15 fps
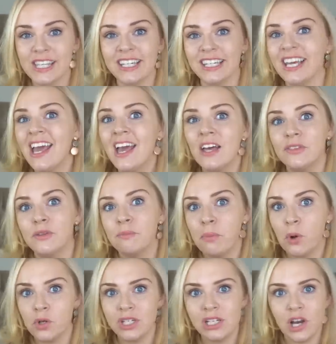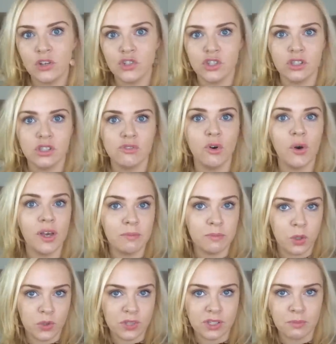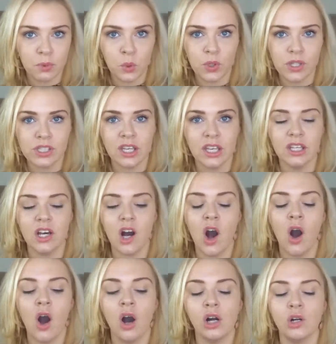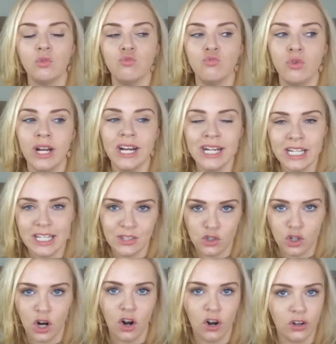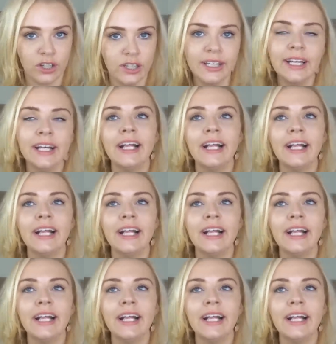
and the body lotions for Hypnotic Poison are really strong,